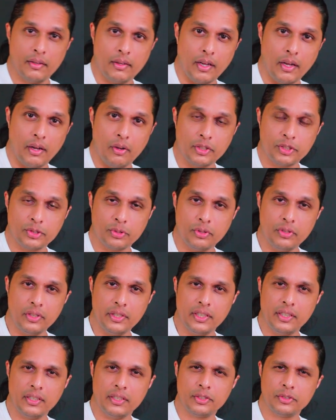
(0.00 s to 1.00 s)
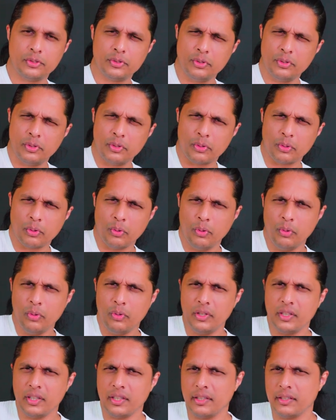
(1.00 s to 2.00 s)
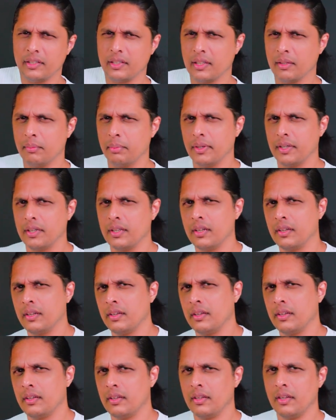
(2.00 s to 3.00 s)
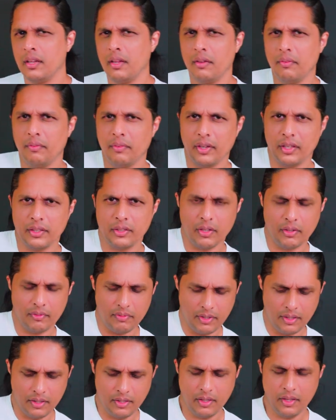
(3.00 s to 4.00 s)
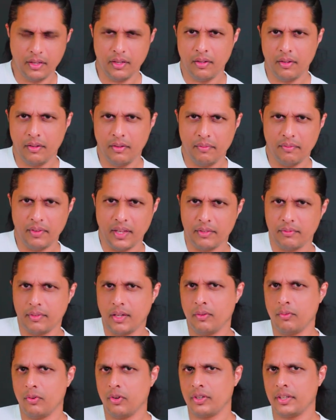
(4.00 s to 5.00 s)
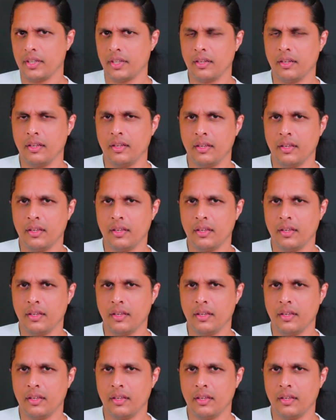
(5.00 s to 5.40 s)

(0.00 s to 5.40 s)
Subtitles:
Our shoulder should roll a little bit when we are walking.